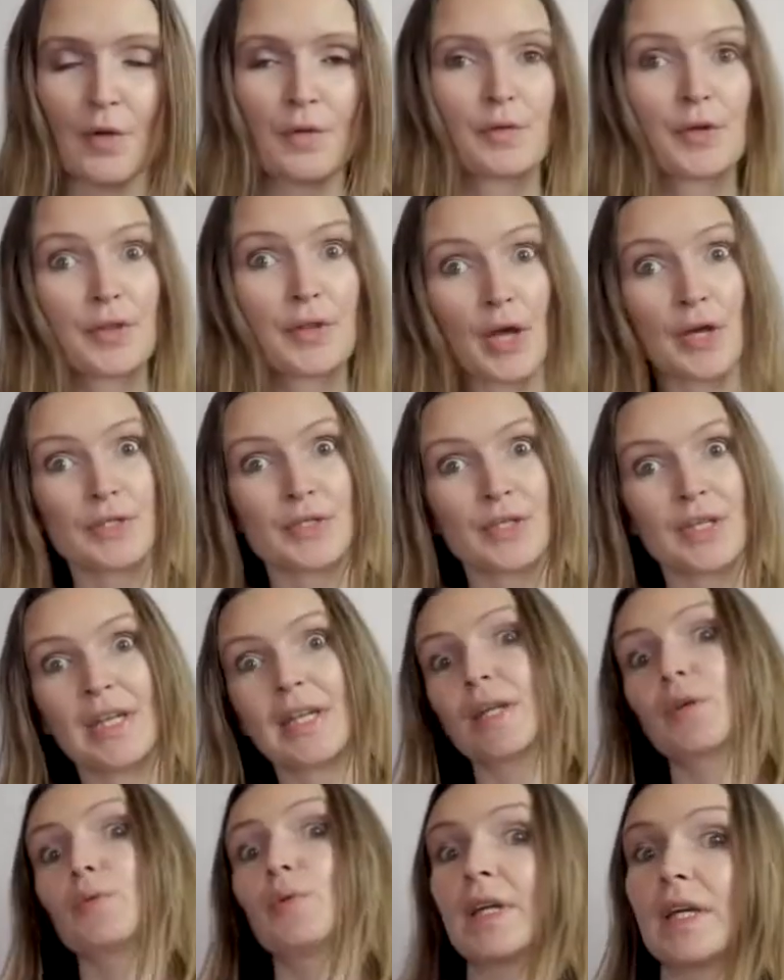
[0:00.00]
For those who
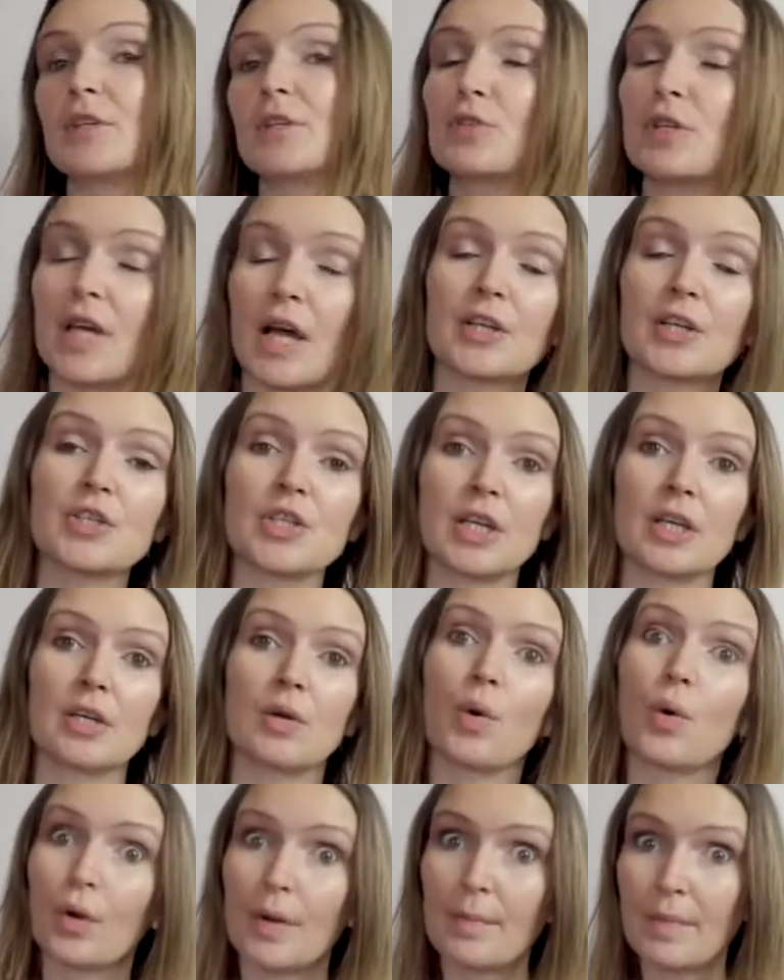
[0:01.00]
need a quick
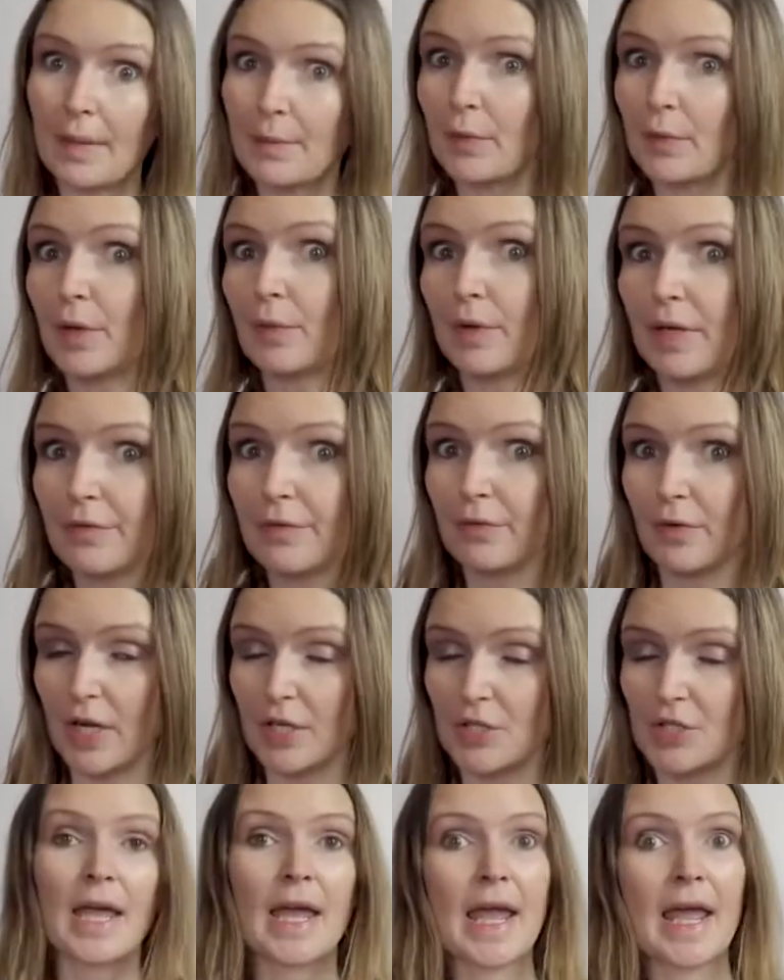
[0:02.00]
introduction or a memory
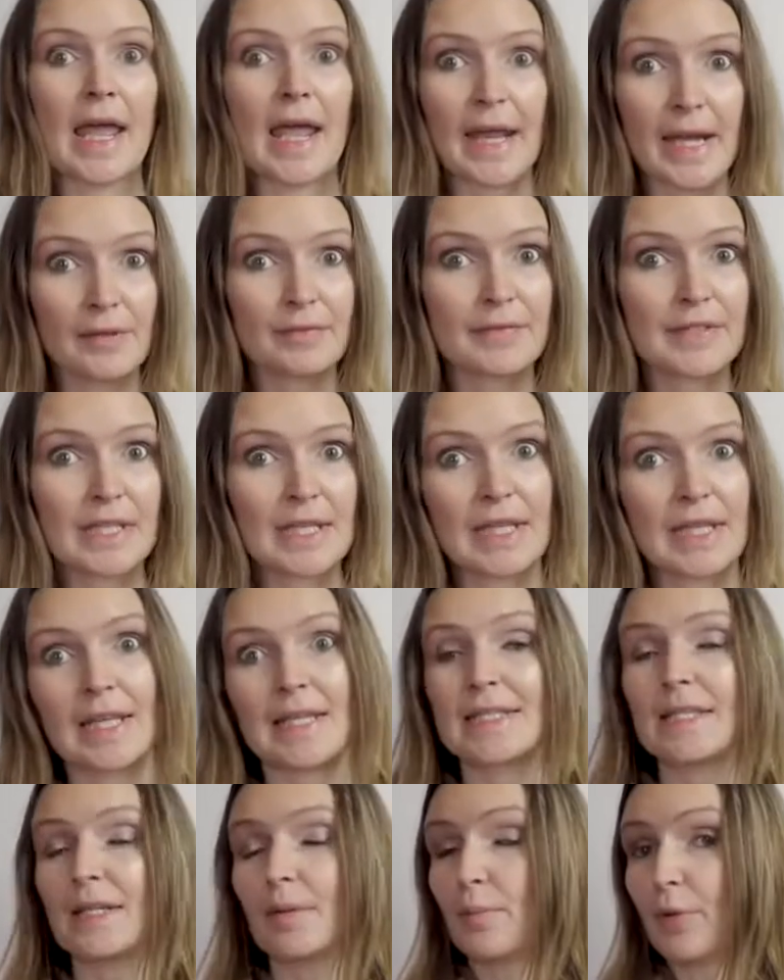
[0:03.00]
refresh, NFT
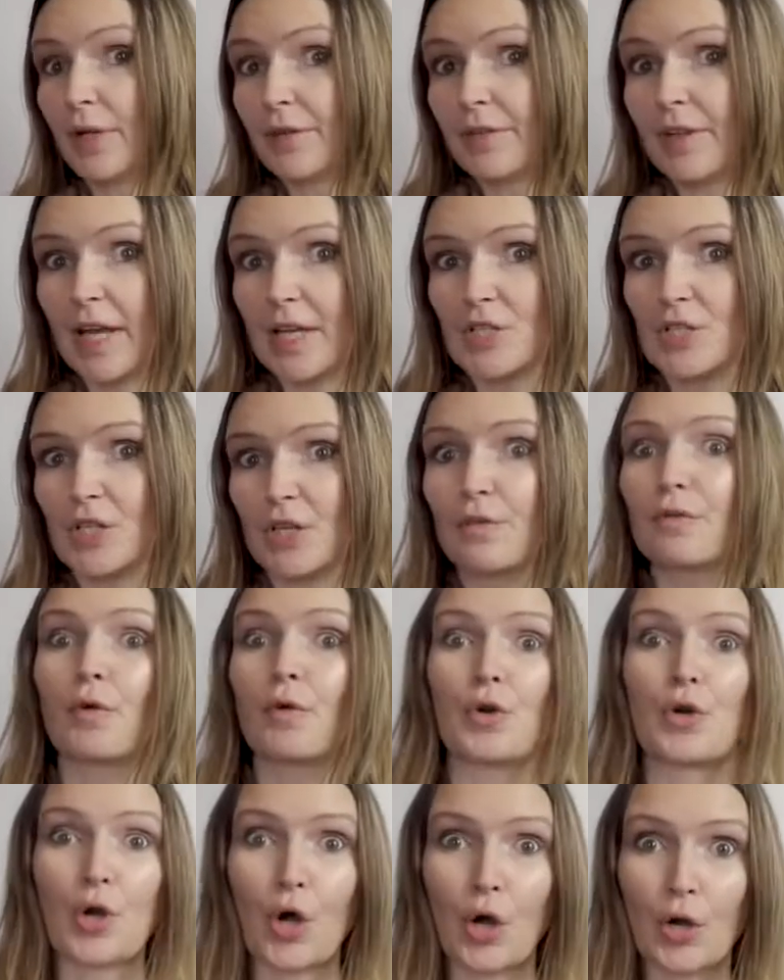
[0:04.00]
is an abbreviation
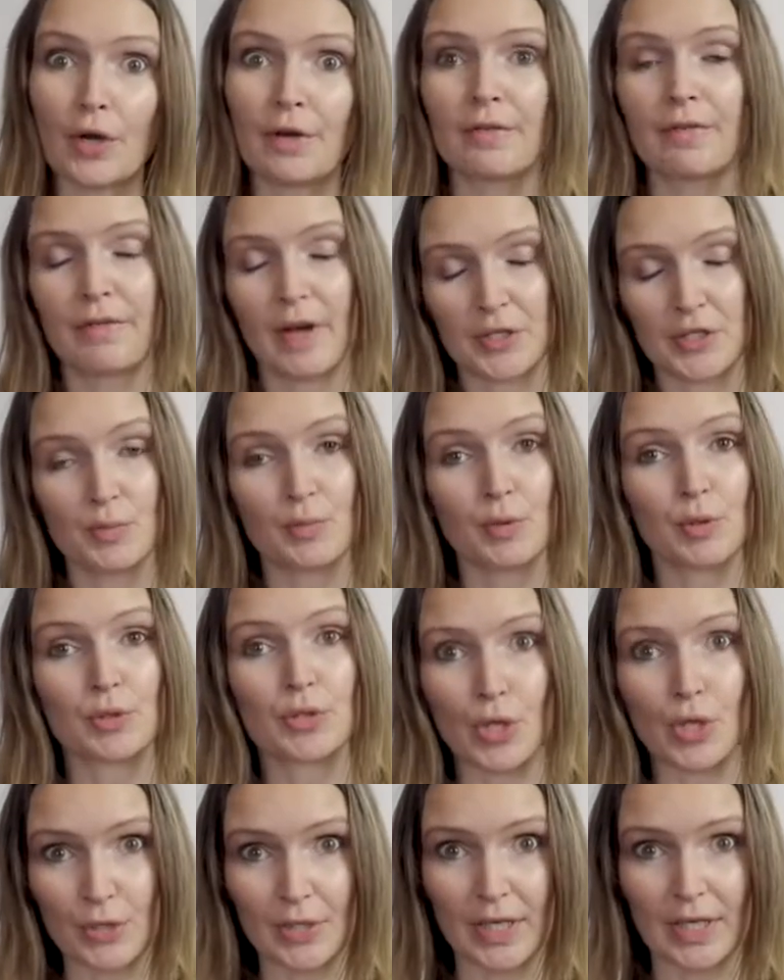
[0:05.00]
for Non Fungible
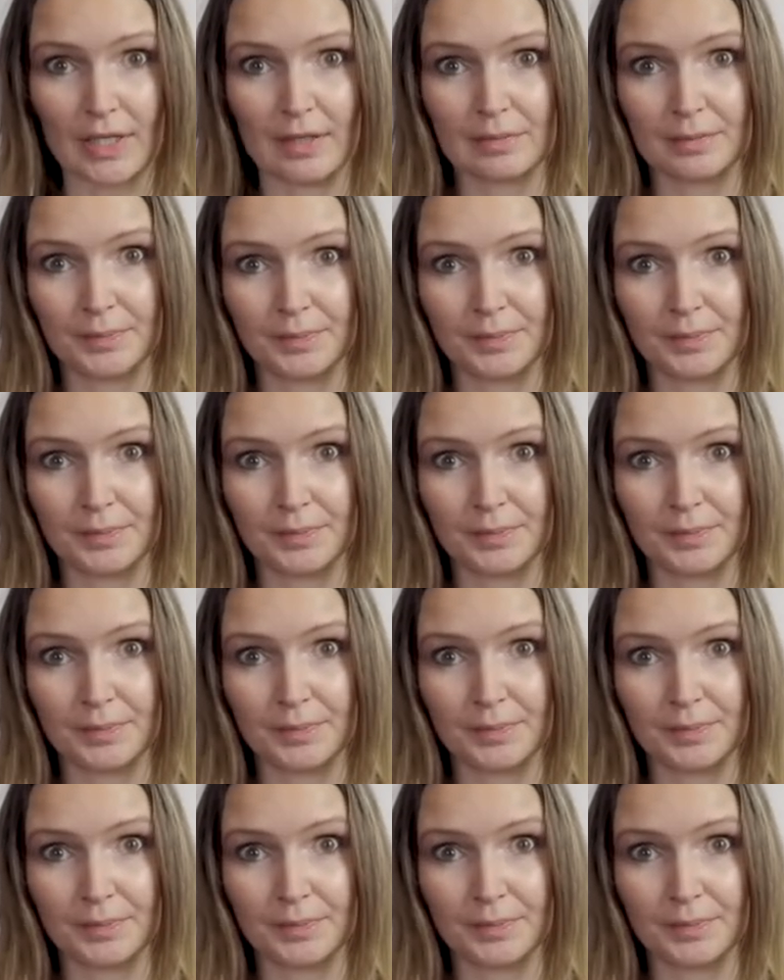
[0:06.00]
Token.